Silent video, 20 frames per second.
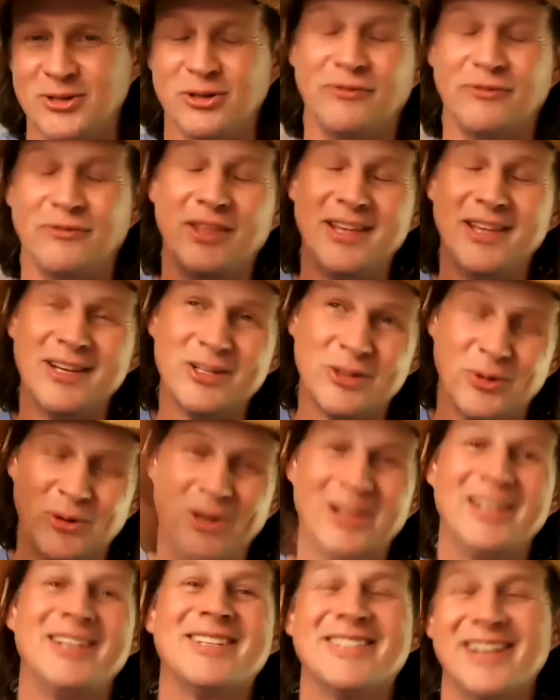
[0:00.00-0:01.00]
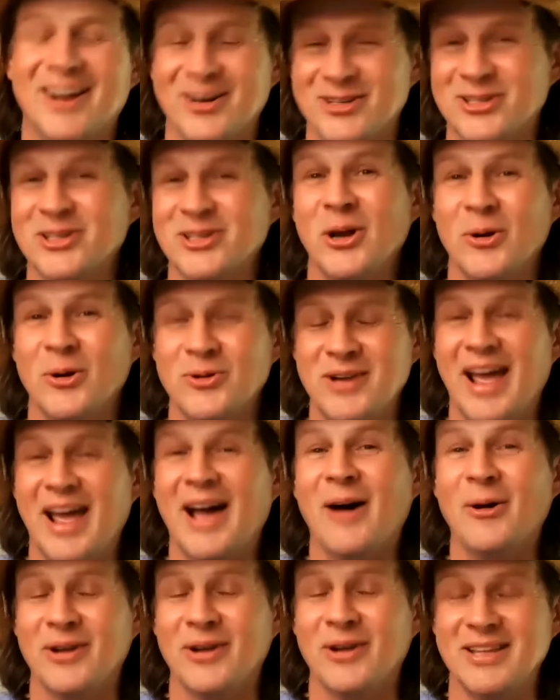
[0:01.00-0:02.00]
So if things really start to go
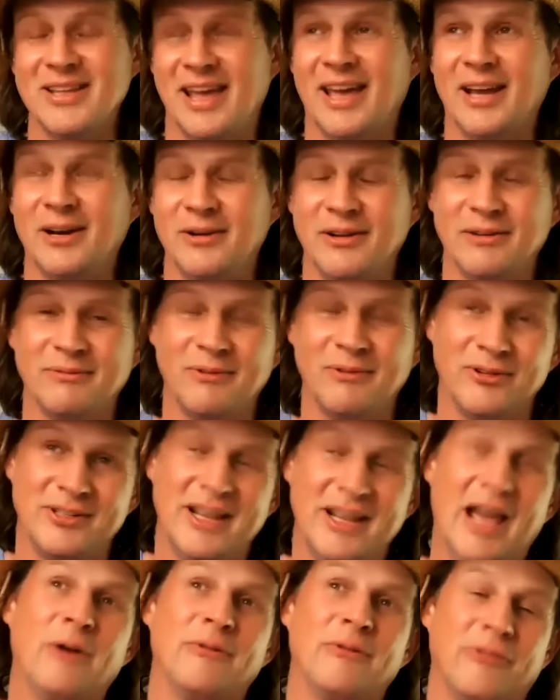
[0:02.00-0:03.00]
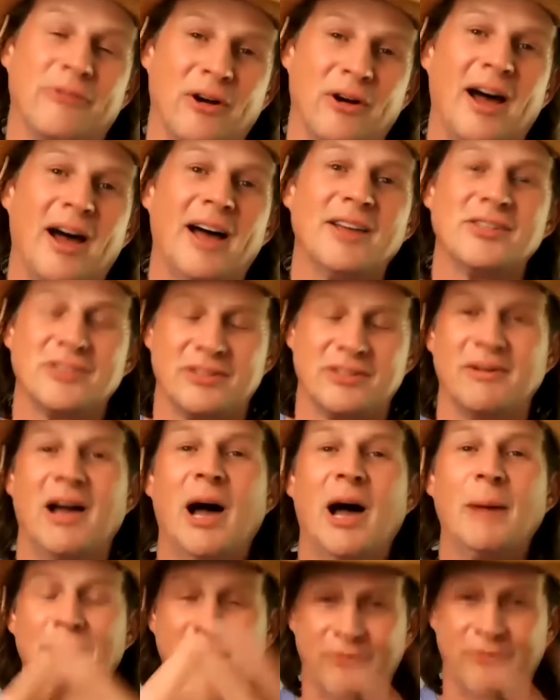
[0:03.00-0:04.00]
down again, or down for us,
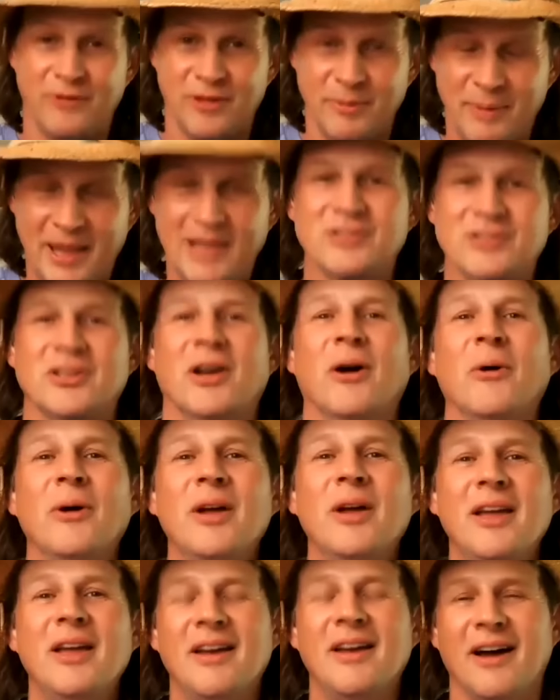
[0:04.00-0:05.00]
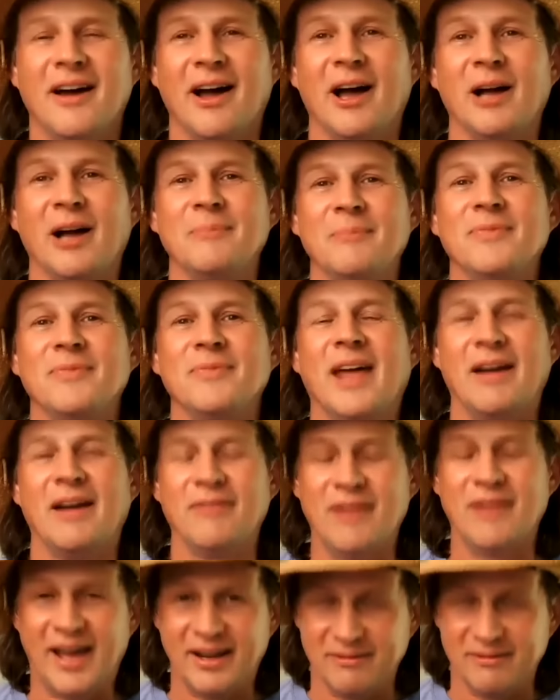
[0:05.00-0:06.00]
up for the peso, that
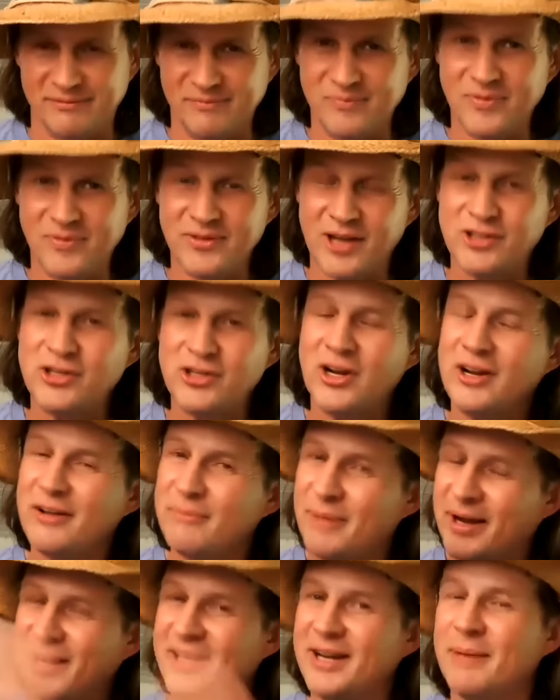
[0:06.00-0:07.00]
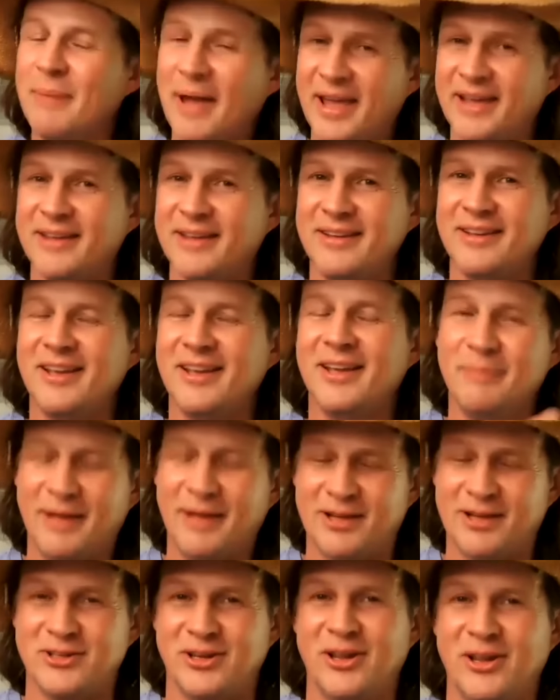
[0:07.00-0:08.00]
I've got a chunk of money in a bank in
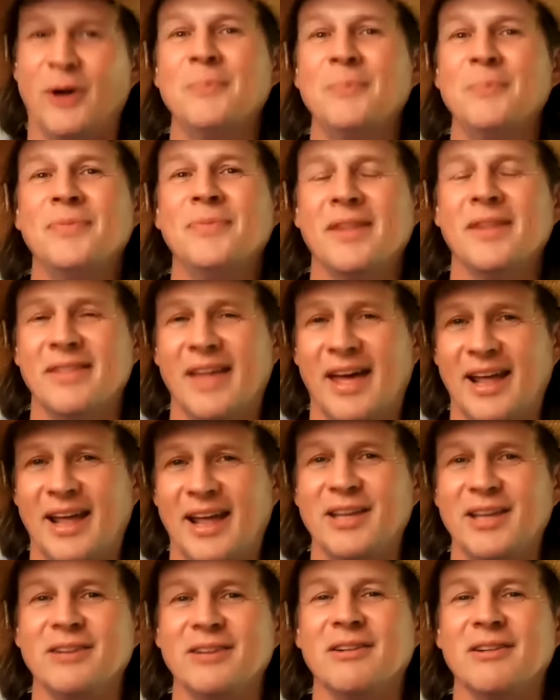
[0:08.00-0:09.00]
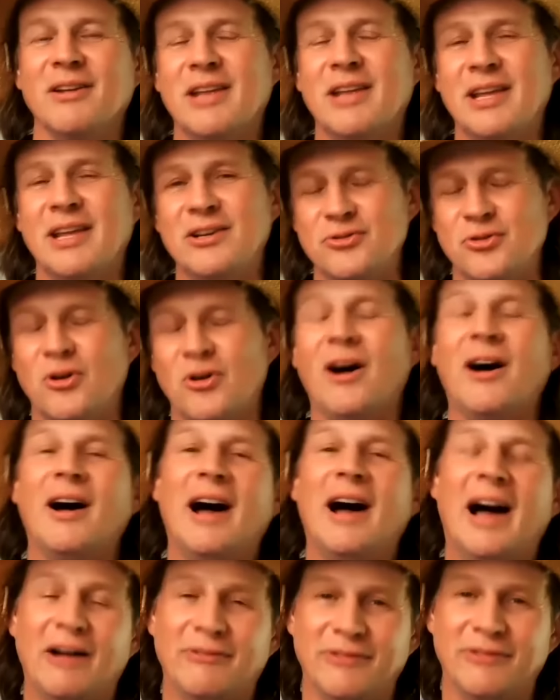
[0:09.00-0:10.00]
Mexico that I can draw
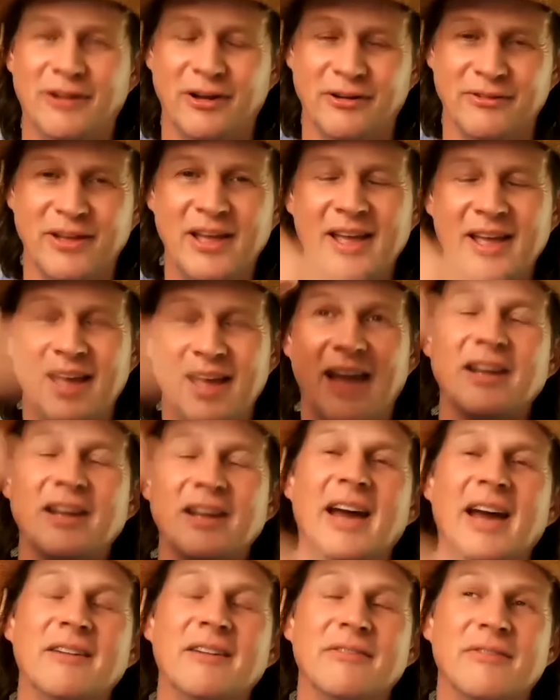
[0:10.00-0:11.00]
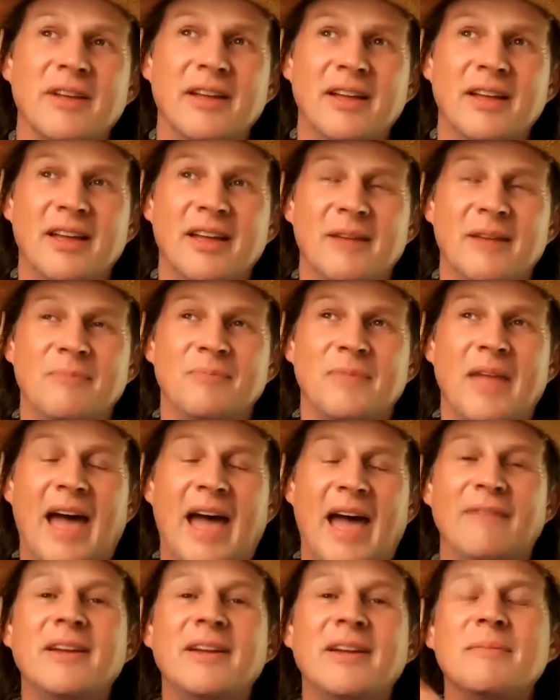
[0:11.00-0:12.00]
off of. And kind of
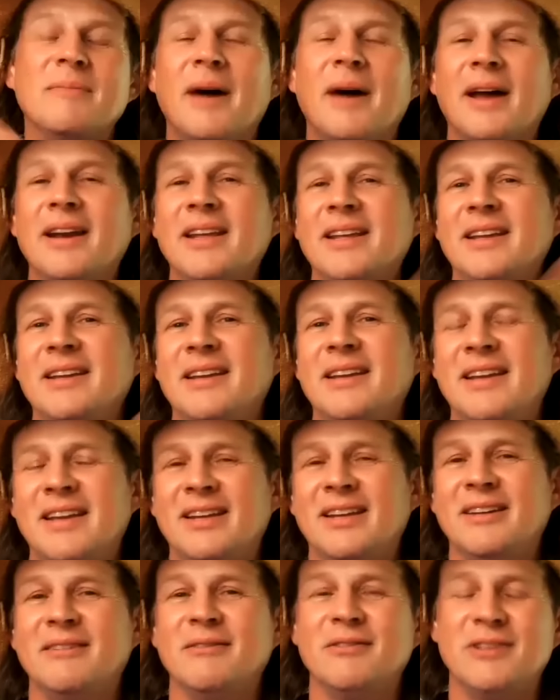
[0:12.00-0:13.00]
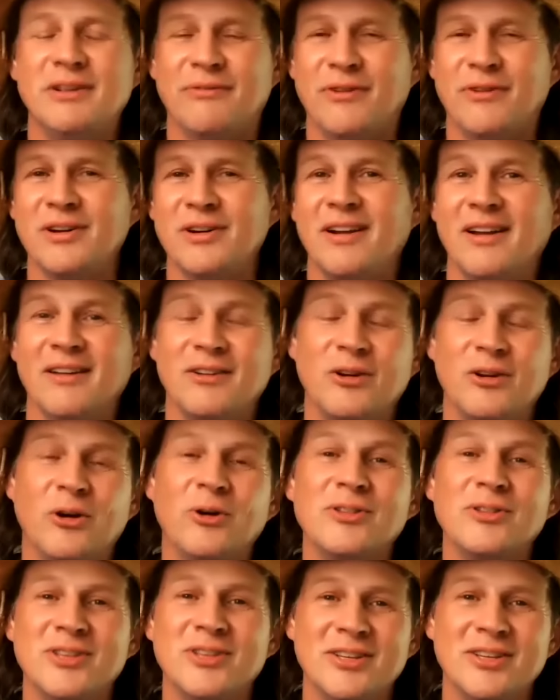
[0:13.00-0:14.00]
having money in different
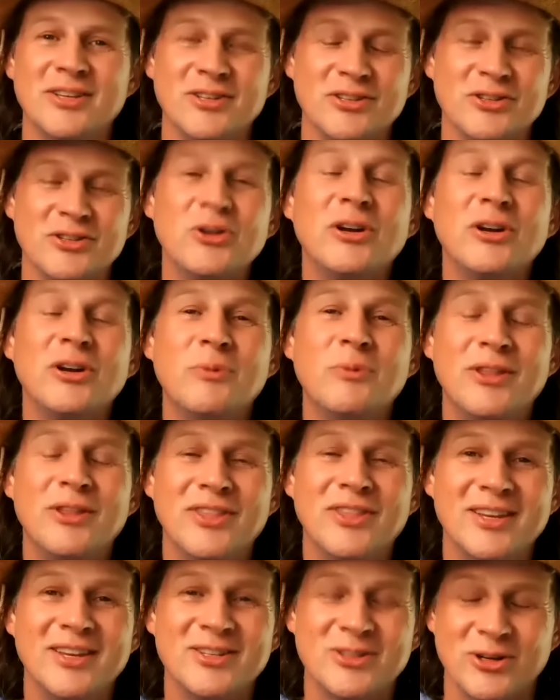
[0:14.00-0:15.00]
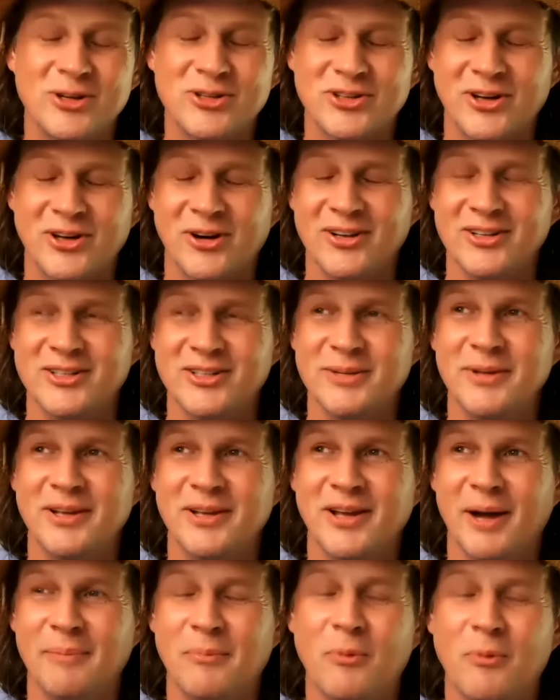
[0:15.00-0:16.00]
currencies is good when things are starting to
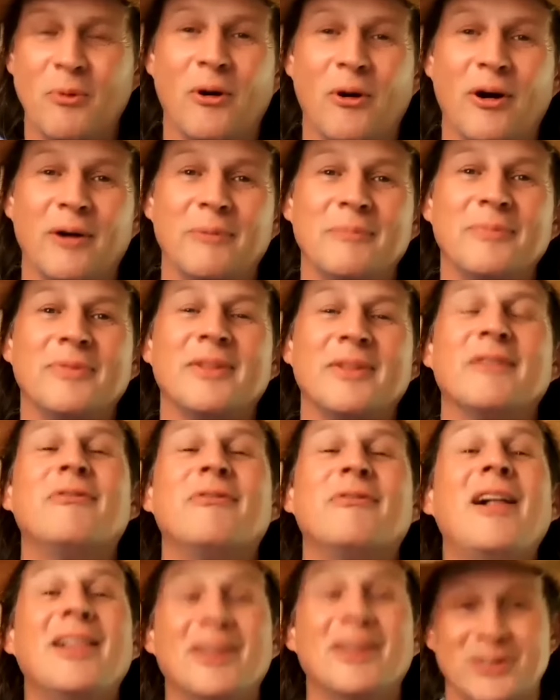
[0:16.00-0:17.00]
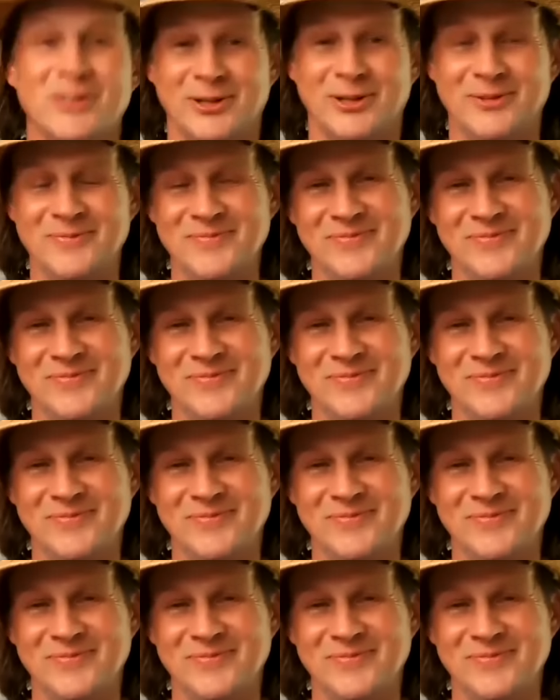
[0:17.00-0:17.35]
become more volatile.